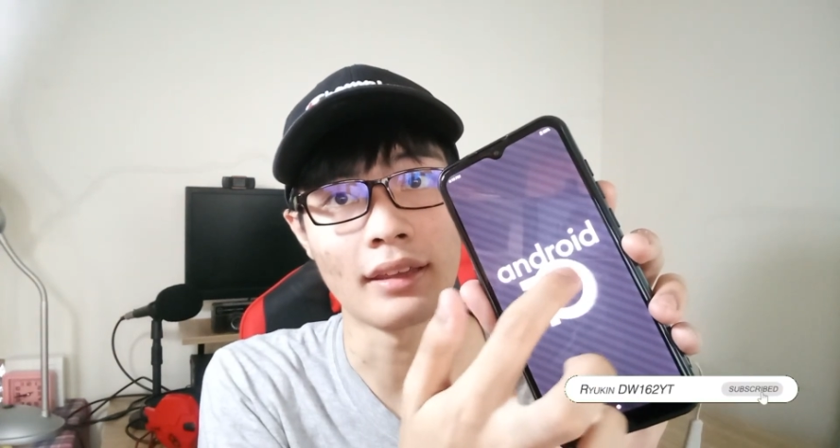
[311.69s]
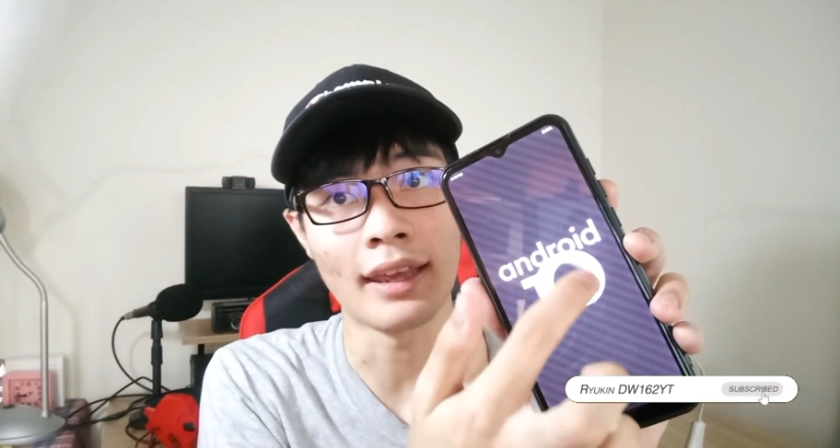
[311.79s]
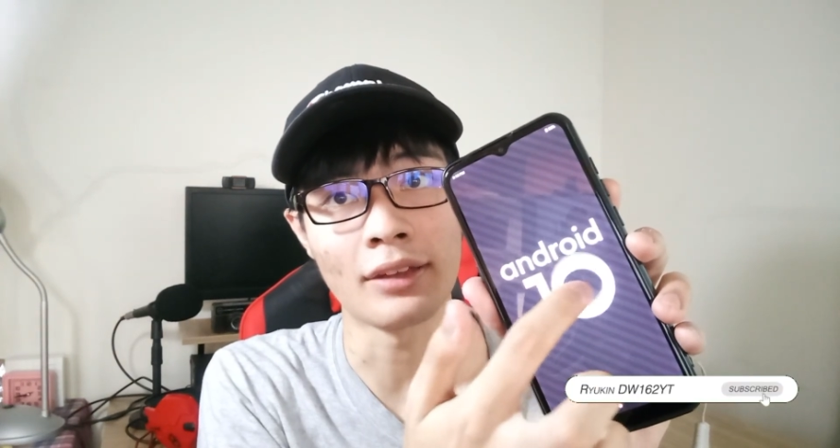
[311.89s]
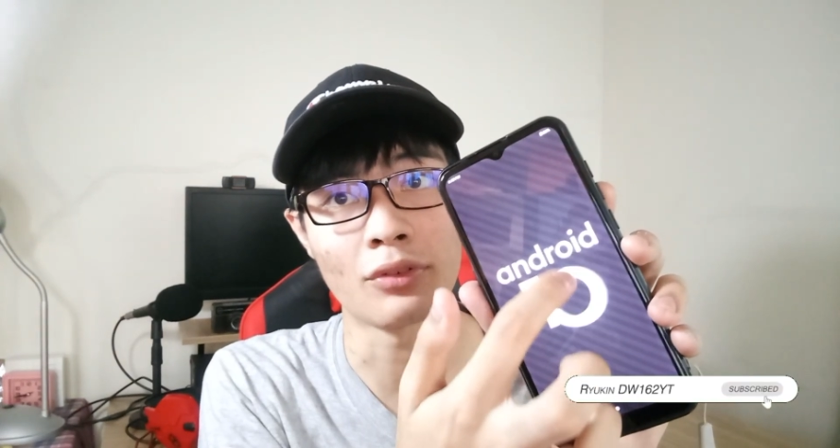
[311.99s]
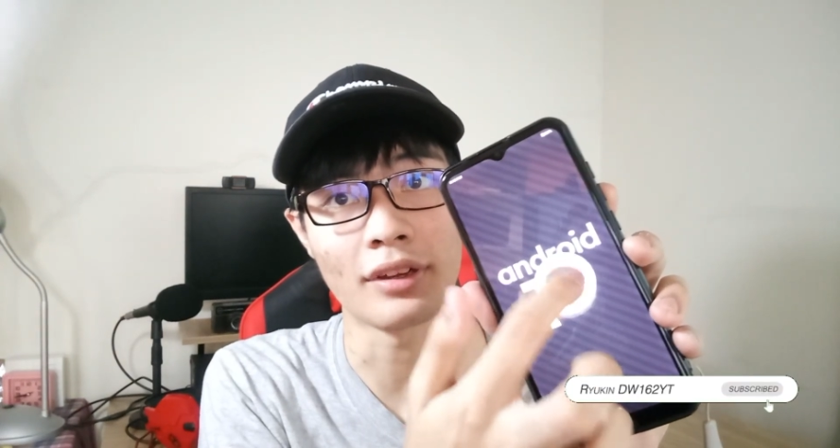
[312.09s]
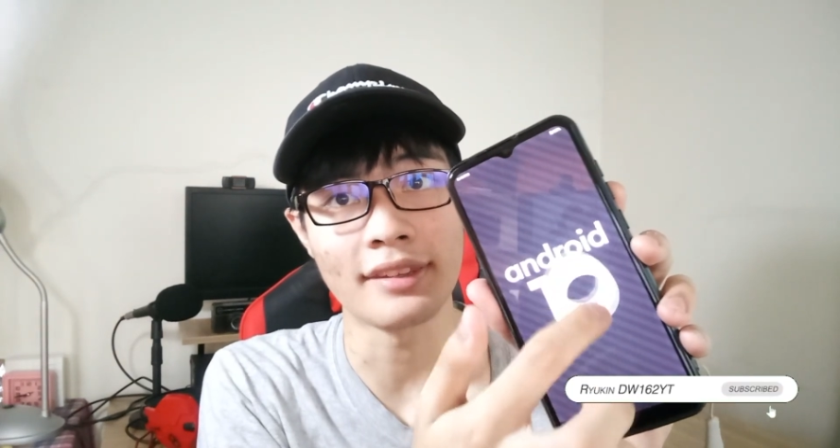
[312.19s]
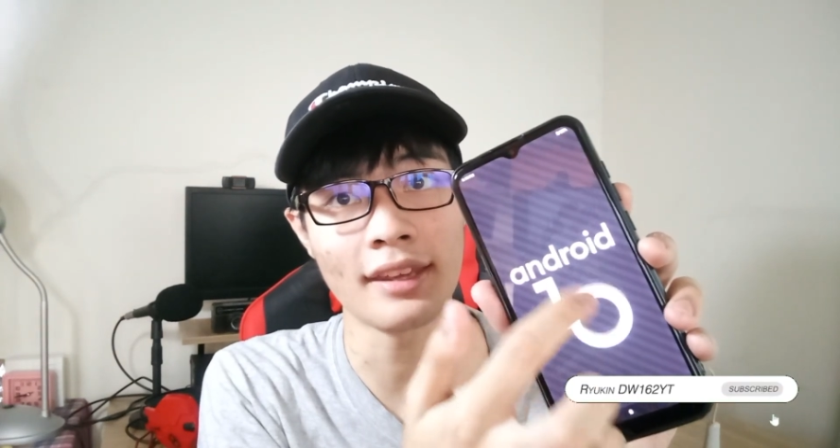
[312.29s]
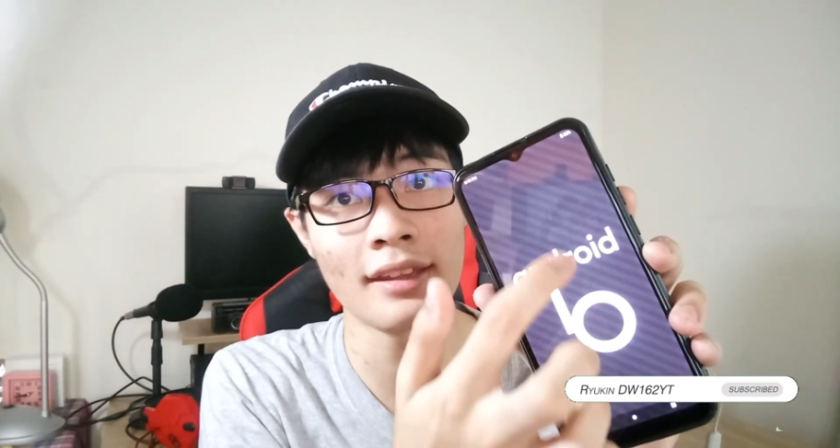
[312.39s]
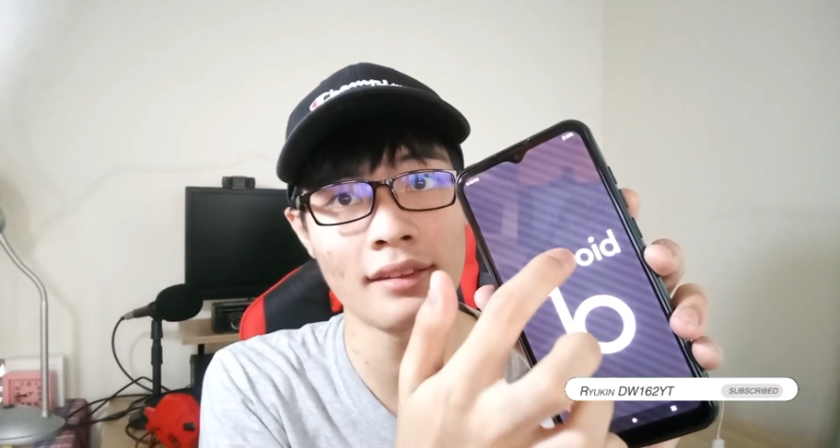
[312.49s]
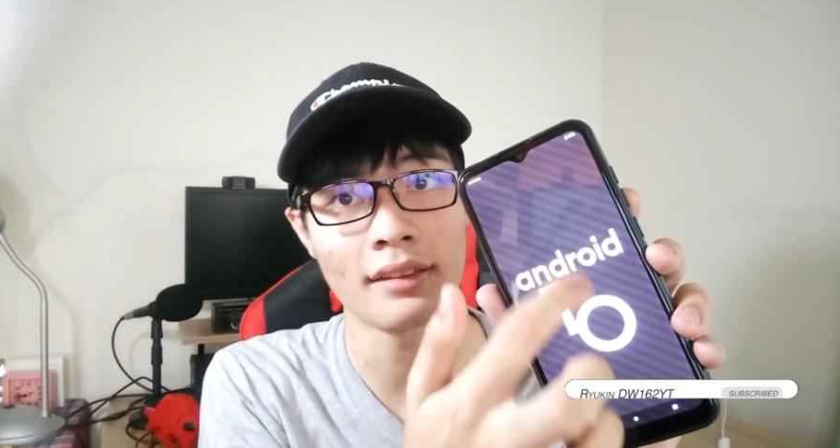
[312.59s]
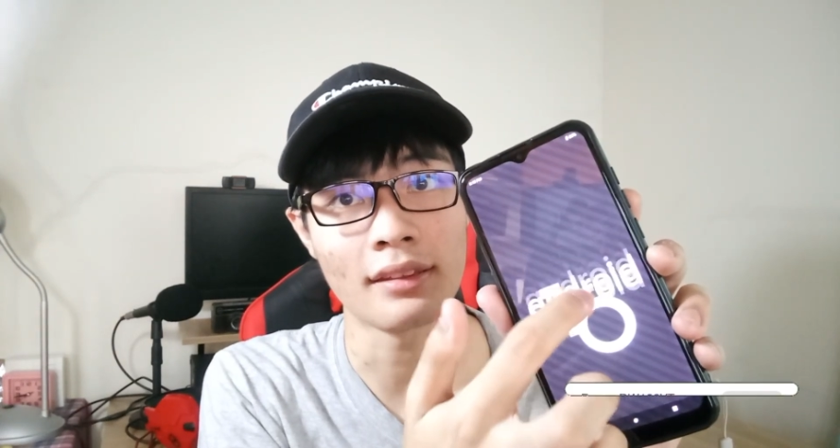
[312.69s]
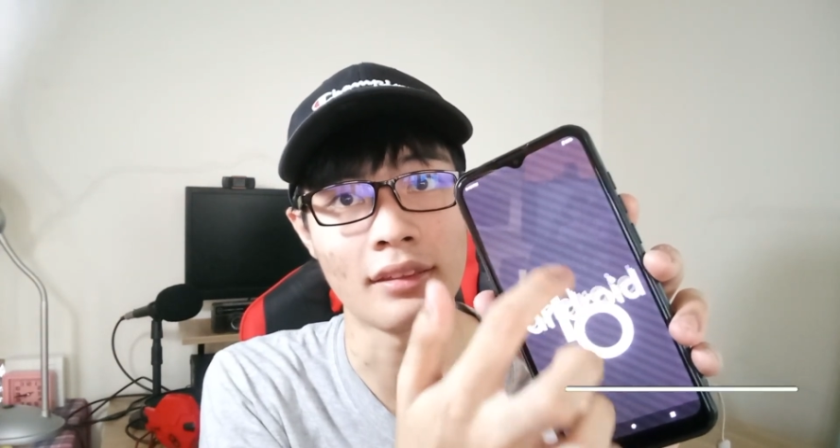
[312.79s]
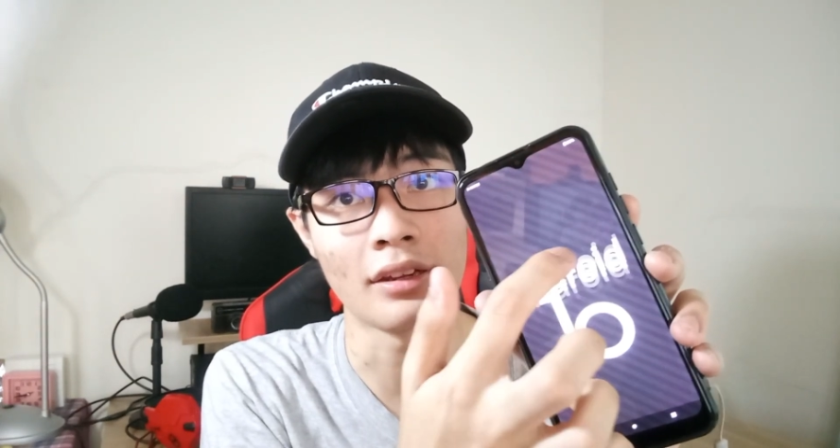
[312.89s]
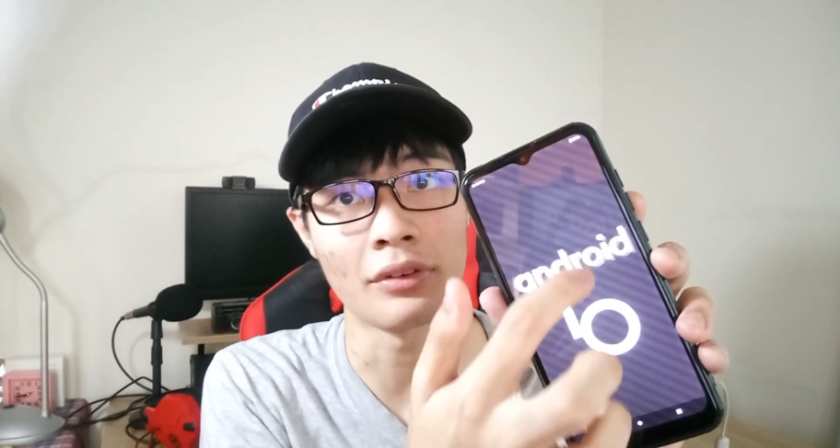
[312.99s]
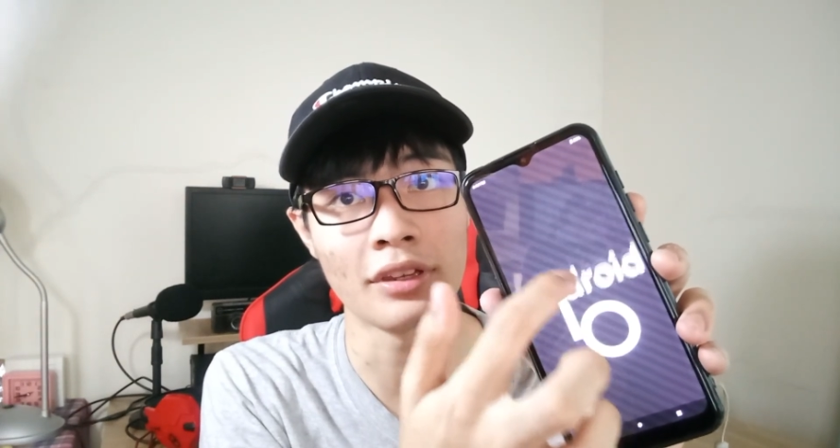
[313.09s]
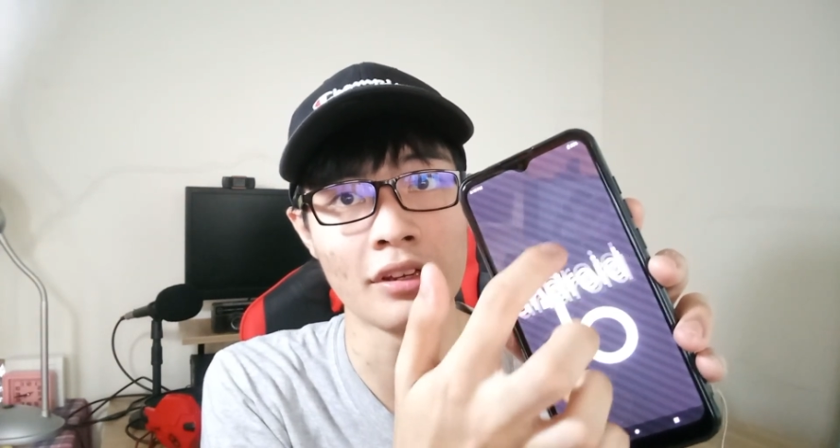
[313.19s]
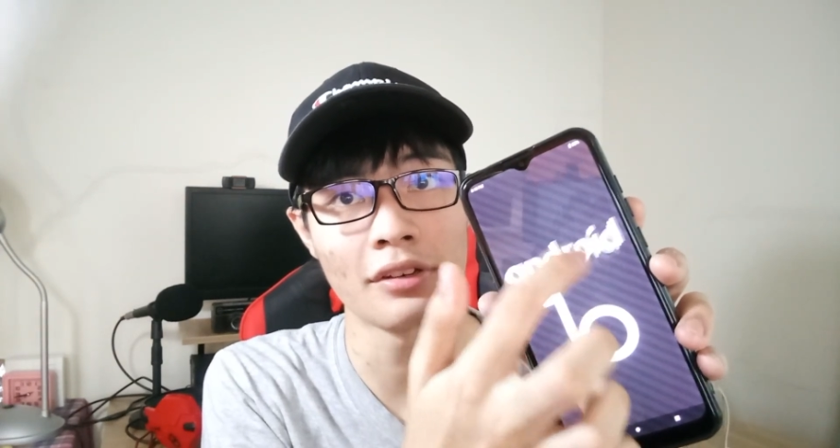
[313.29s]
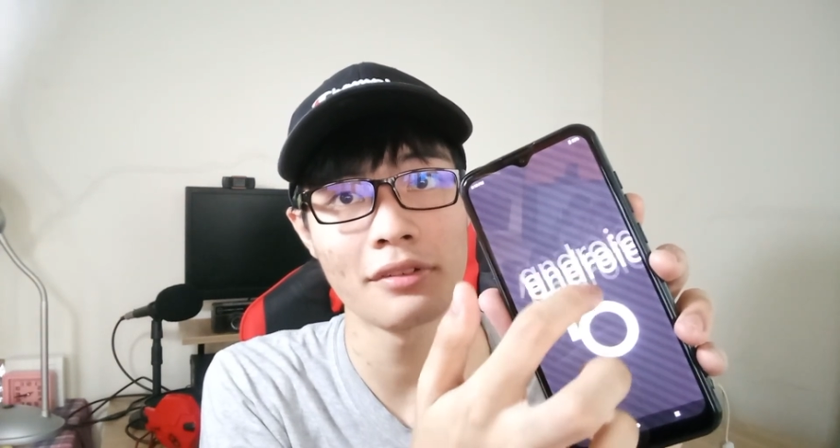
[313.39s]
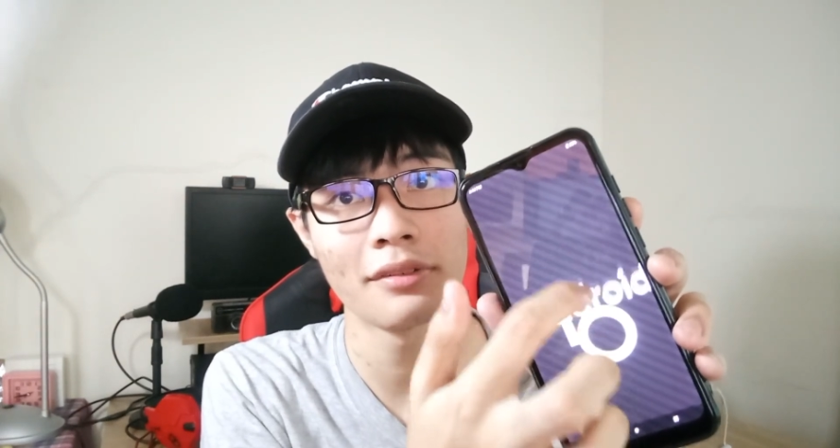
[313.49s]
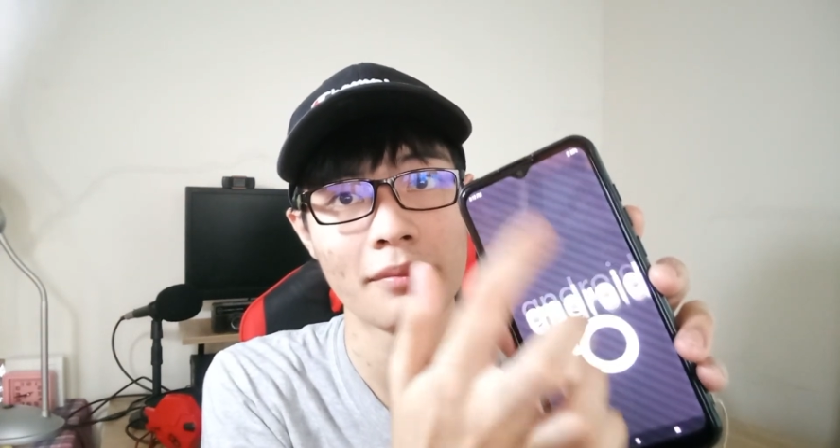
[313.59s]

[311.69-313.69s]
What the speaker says: Android 10, here we go.